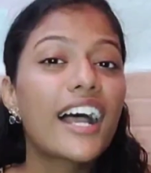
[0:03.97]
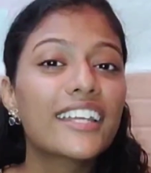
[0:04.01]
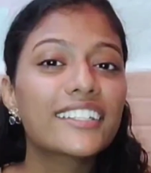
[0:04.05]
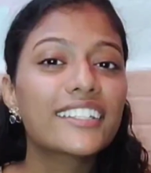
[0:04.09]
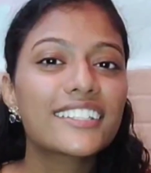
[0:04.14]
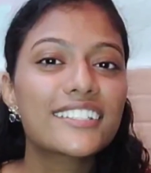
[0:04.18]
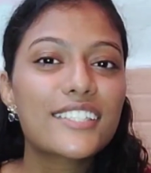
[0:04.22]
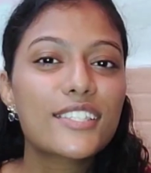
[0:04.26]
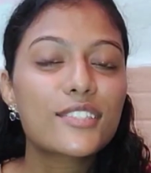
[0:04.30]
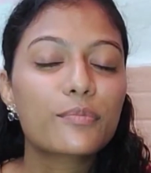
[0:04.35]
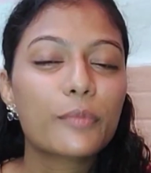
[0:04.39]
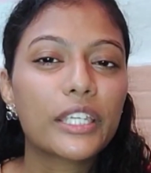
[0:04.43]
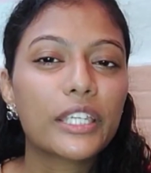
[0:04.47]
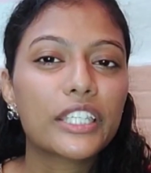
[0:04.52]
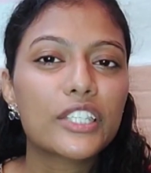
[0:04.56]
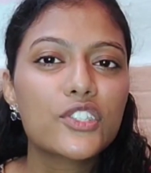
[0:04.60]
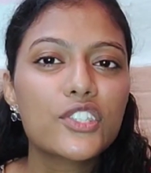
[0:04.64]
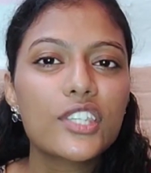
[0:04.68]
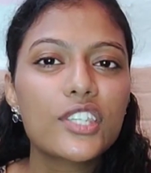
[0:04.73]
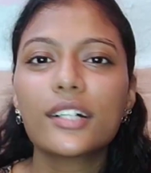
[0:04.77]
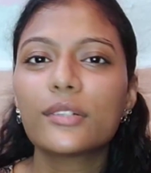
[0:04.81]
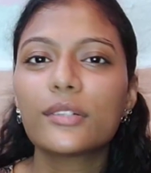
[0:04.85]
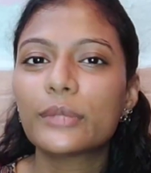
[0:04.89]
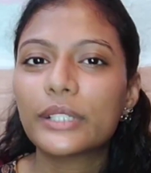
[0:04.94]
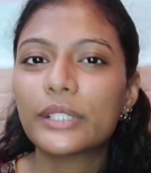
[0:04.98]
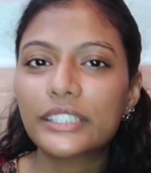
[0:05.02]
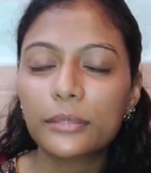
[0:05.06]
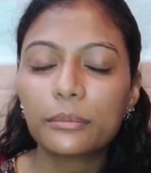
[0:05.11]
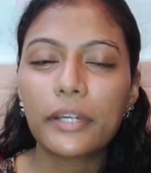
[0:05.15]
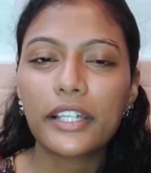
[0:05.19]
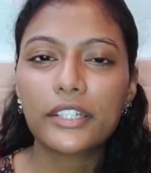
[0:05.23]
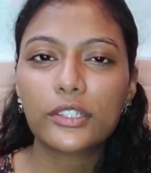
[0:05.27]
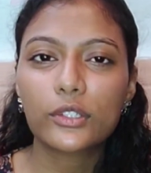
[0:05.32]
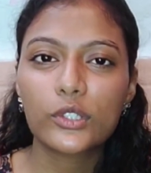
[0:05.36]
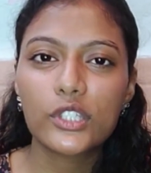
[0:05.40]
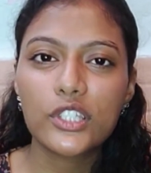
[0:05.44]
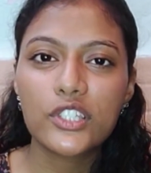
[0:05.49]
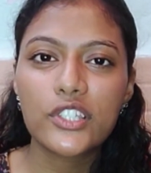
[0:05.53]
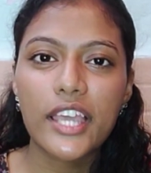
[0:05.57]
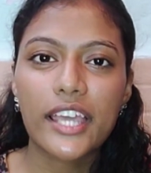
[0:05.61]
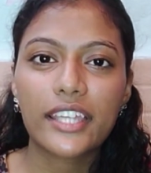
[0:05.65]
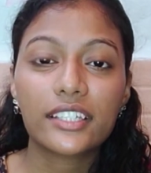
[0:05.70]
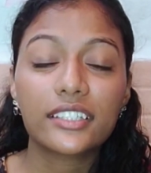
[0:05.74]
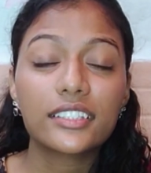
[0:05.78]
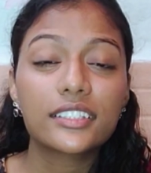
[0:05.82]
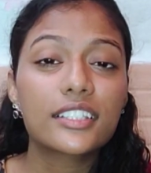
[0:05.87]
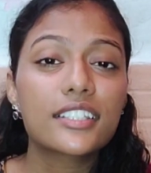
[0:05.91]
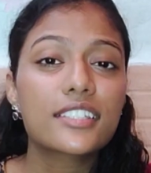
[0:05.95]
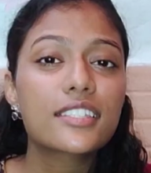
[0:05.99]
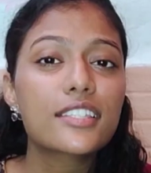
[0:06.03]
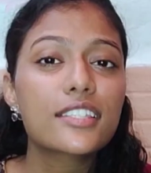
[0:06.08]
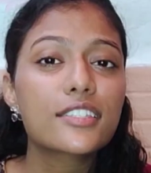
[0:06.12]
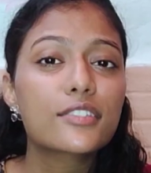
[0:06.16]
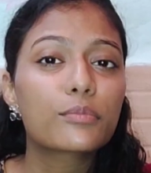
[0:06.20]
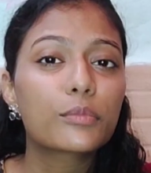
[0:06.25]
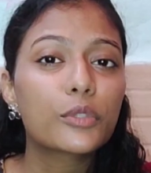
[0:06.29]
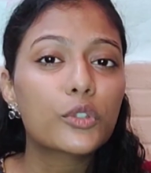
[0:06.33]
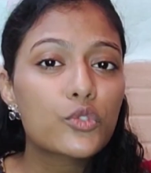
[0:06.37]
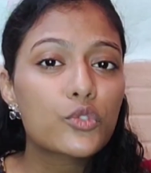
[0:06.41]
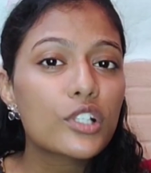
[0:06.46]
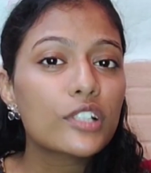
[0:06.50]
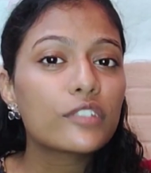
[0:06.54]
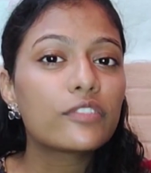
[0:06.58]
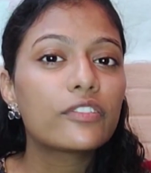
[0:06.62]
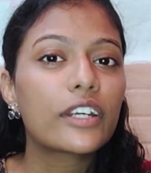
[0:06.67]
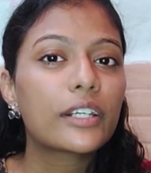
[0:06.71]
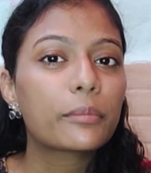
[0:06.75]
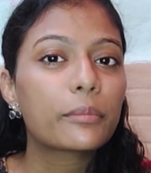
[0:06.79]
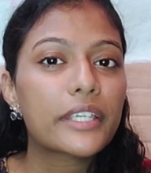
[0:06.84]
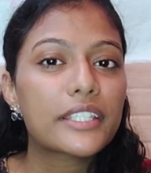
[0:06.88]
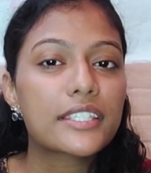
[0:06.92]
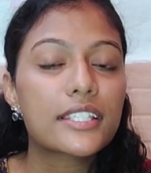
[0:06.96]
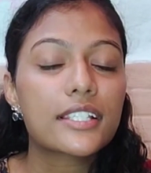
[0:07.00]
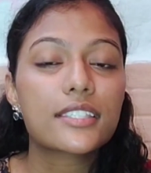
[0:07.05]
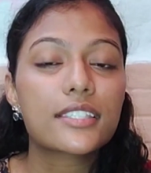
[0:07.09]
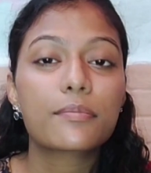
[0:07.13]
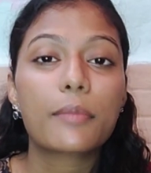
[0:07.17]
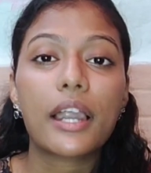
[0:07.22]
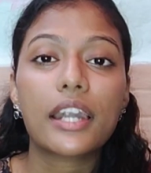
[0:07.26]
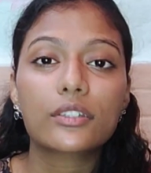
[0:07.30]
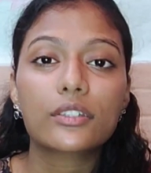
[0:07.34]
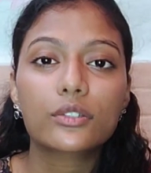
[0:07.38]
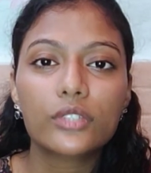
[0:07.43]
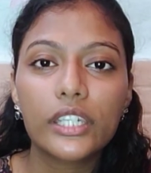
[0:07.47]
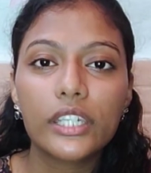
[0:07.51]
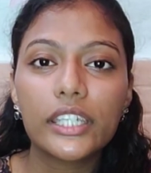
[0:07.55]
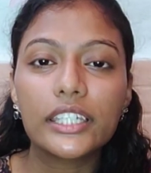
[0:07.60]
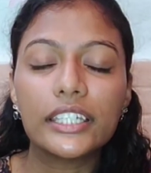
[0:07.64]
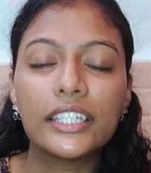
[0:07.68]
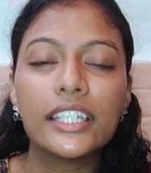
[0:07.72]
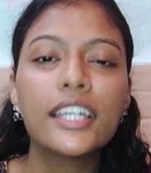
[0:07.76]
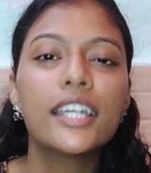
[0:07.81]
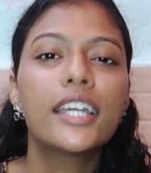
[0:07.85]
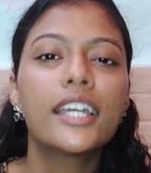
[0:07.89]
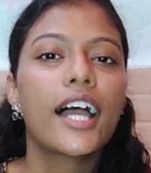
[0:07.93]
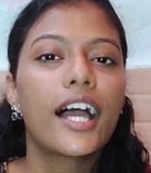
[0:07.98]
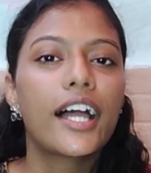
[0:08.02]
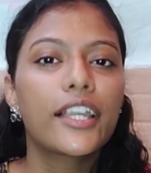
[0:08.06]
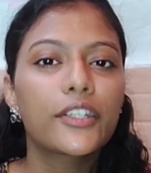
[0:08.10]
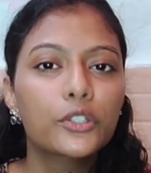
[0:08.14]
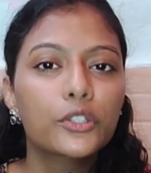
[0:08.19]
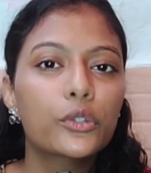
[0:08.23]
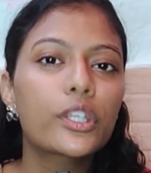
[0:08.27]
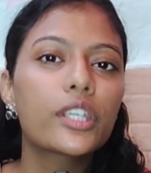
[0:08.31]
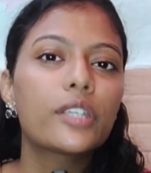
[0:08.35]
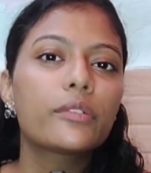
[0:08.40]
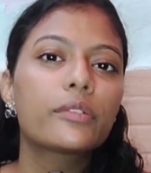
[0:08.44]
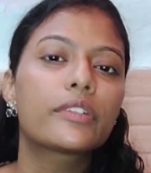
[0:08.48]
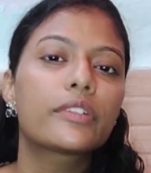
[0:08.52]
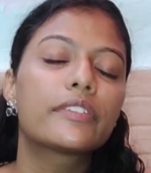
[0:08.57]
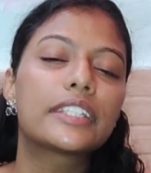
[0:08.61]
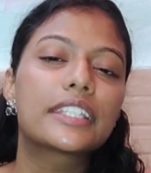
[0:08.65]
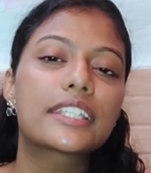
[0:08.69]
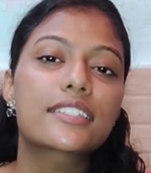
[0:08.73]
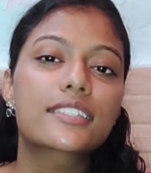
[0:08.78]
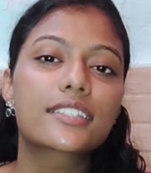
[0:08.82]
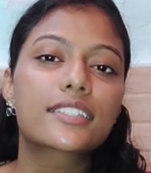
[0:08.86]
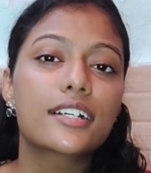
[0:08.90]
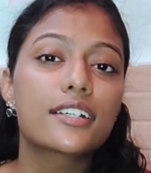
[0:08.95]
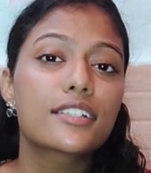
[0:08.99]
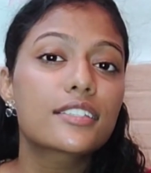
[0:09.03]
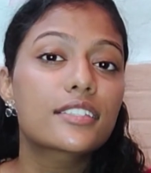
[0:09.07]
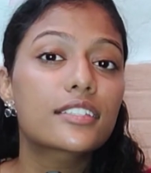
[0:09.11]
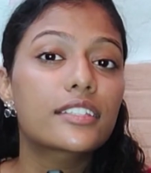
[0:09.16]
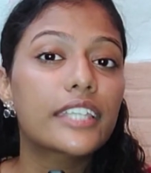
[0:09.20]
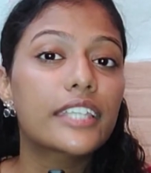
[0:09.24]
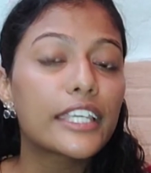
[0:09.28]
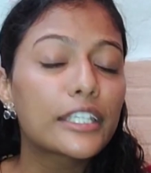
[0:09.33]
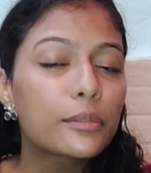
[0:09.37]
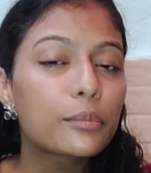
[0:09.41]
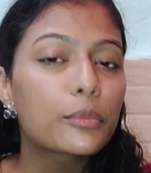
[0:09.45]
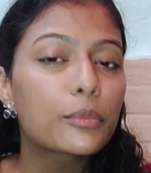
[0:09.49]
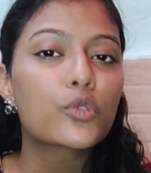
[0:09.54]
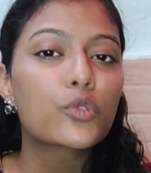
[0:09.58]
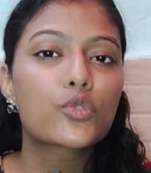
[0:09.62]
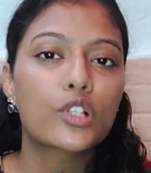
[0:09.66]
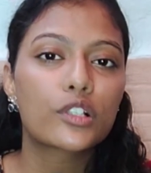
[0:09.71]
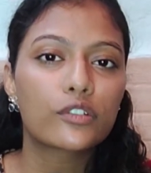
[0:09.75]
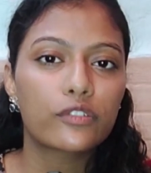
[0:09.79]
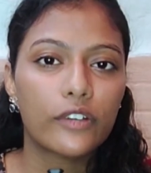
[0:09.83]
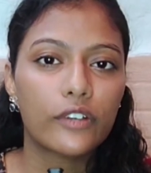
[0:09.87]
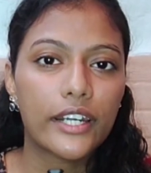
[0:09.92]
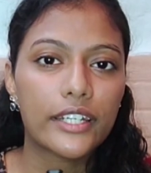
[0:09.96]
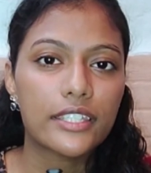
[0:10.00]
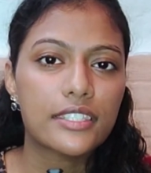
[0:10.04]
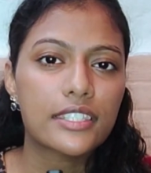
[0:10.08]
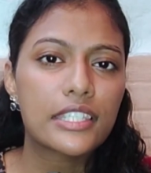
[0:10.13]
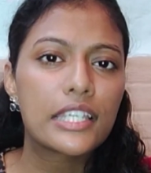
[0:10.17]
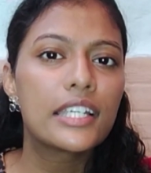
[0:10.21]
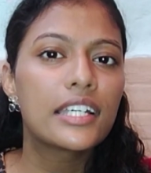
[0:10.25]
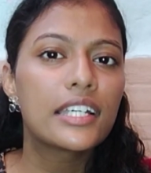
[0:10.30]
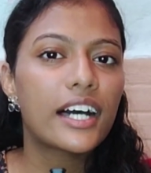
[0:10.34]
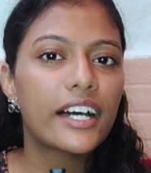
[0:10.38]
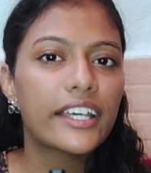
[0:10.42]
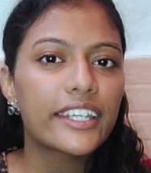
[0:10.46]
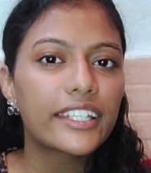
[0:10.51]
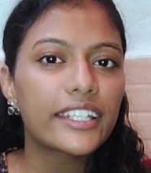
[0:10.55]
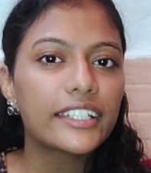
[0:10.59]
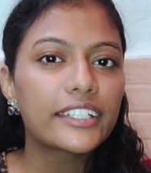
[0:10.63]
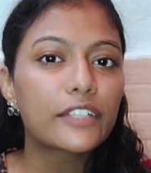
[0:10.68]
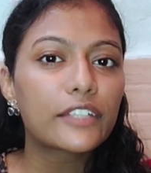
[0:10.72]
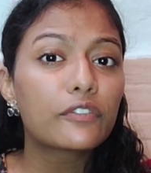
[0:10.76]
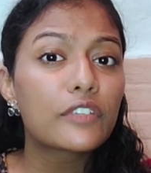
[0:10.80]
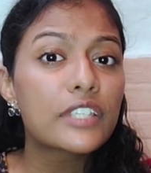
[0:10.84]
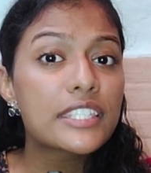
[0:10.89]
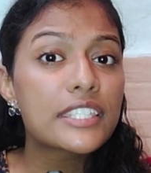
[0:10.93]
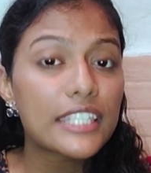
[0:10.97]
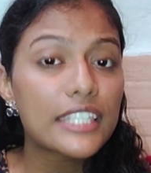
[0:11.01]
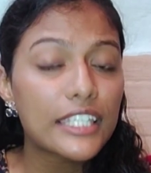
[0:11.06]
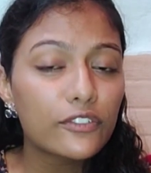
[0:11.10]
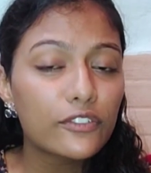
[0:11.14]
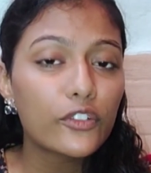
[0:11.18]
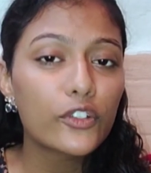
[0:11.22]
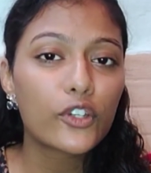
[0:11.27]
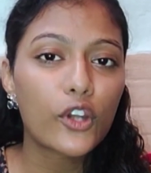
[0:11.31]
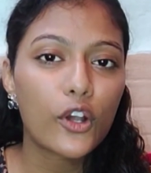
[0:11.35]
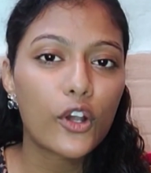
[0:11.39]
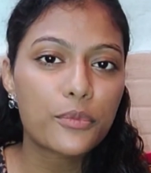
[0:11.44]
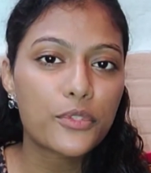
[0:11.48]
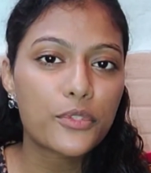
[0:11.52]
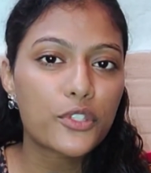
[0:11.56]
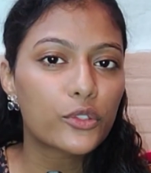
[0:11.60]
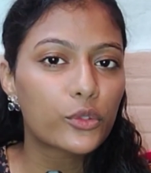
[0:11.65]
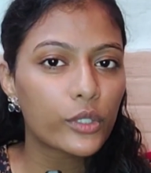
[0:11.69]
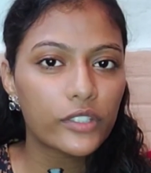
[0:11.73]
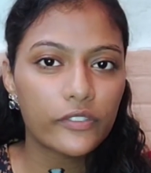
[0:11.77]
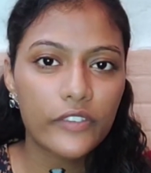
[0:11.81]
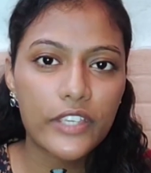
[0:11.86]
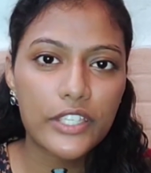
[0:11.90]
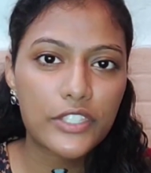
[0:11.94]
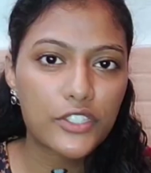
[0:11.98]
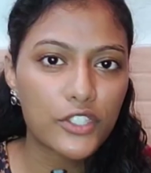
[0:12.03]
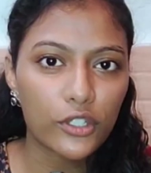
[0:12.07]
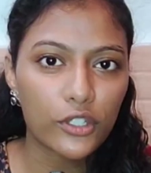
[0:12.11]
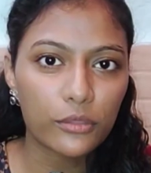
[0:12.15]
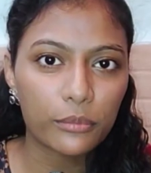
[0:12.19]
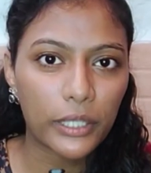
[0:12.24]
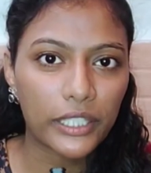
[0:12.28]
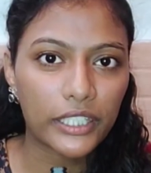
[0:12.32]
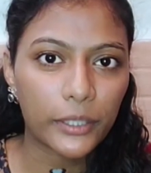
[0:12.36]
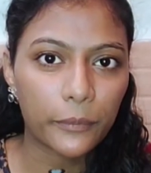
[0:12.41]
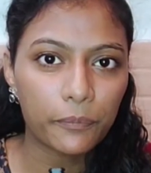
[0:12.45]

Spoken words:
Hi, this is Manisha. Welcome back to the channel. This is Mutual Fund Basics Part 3, and today we will discuss debt mutual funds, a relatively safer option to invest your